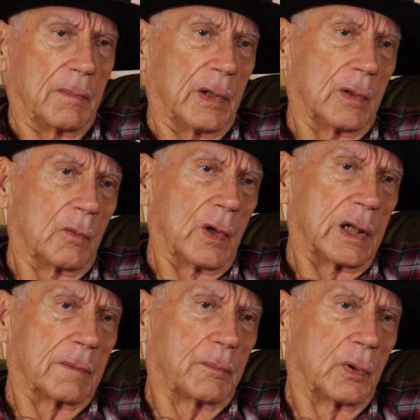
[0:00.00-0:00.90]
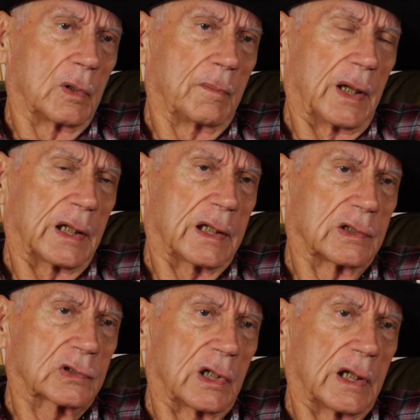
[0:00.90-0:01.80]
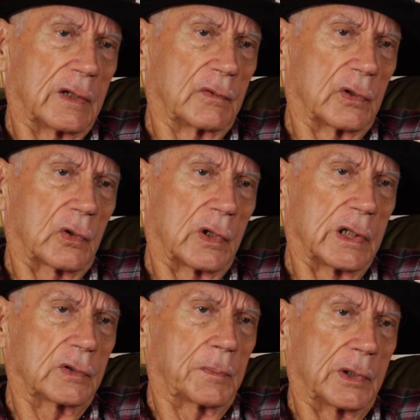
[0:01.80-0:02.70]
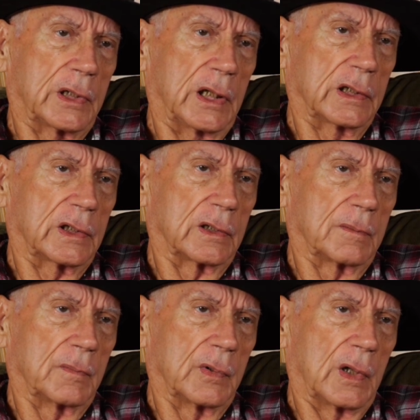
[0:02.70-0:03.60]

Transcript: away and put them back in slavery. The Creeks protected them.